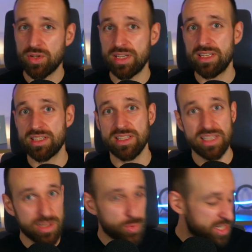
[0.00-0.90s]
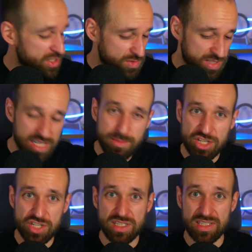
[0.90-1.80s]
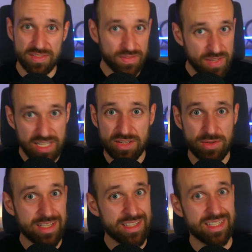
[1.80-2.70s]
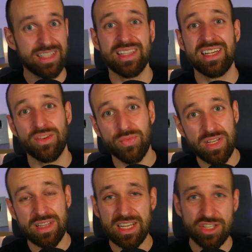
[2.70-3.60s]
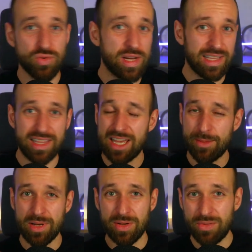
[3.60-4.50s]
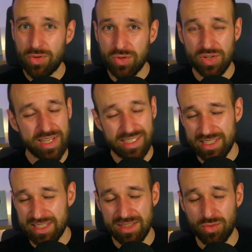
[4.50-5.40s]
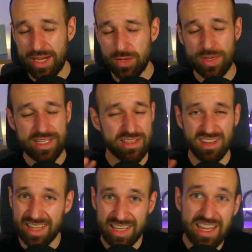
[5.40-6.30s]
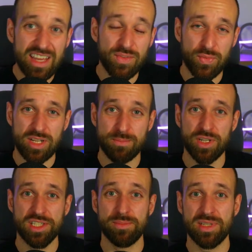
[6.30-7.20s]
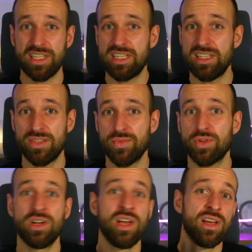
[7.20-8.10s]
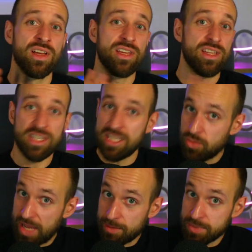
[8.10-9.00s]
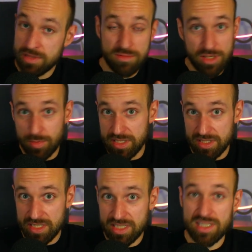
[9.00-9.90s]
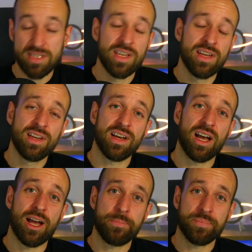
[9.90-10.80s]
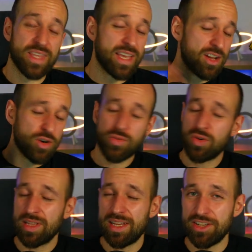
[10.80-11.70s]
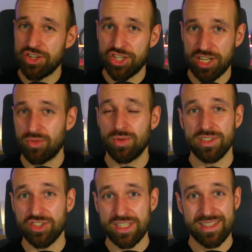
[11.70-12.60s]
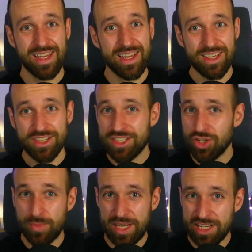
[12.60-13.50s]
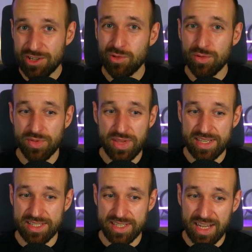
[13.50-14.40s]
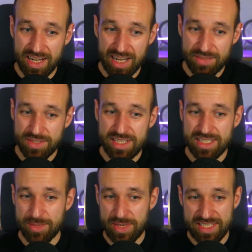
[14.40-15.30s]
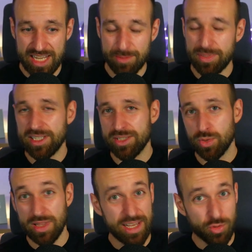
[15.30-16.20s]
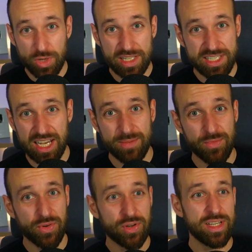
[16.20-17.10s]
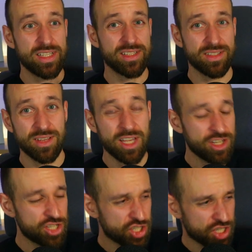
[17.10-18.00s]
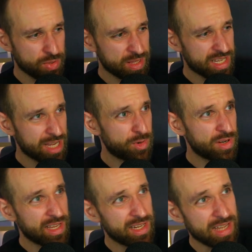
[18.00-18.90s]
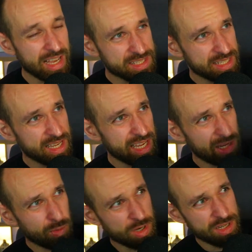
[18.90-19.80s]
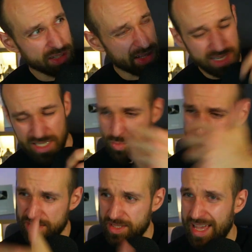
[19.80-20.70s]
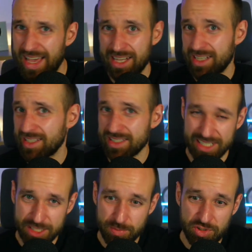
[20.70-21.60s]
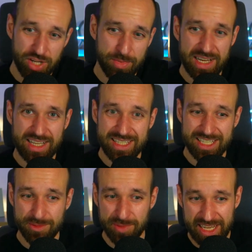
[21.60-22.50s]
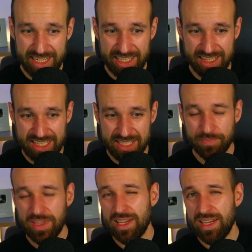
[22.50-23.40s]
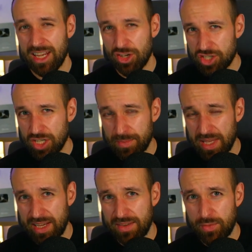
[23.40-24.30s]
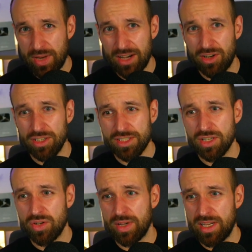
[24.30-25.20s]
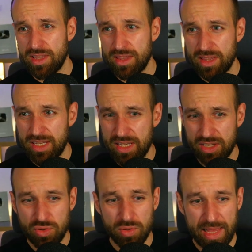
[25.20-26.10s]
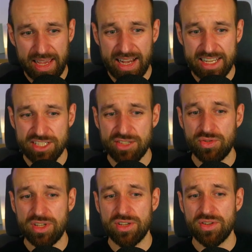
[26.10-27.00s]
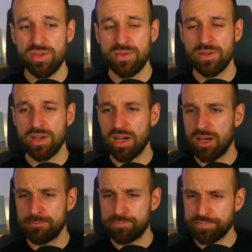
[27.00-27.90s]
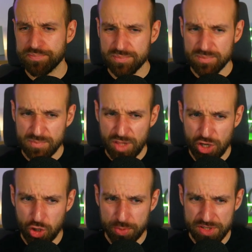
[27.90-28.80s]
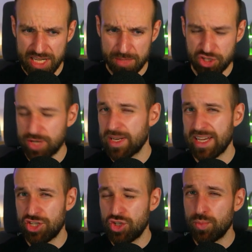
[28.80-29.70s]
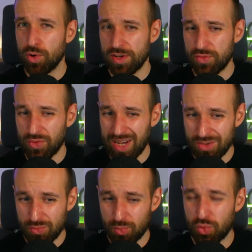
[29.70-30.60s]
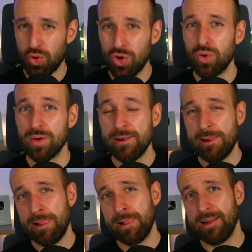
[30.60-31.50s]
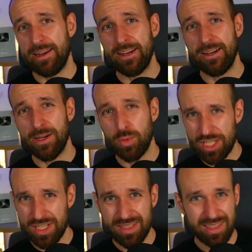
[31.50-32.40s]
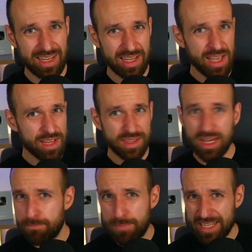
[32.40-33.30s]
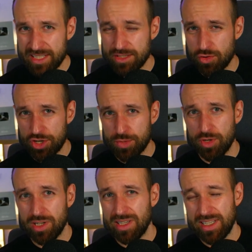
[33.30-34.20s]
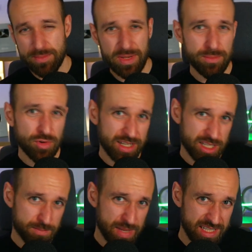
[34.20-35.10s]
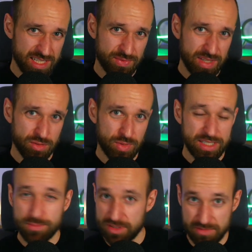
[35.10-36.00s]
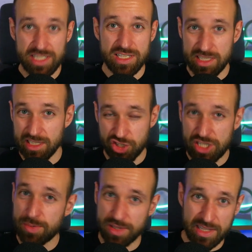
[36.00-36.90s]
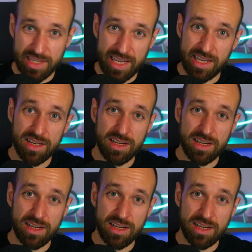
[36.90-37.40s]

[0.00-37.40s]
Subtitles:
instantly, we can use images and video instantly and feed that to LLM. And if you connect this in the right ways, there are like infinite possibilities for new apps, new businesses, and overall in general, just so many cool things. I've seen some examples with like real-time voice and just showing the camera and asking, hey, what is this? What is that? And Gemini is explaining this. And on top, they've now also in the Google AI Studio opened up Gemini 2.5 Pro, which is like their best search model. It's a bit more expensive than the rest, but it's still cheaper than like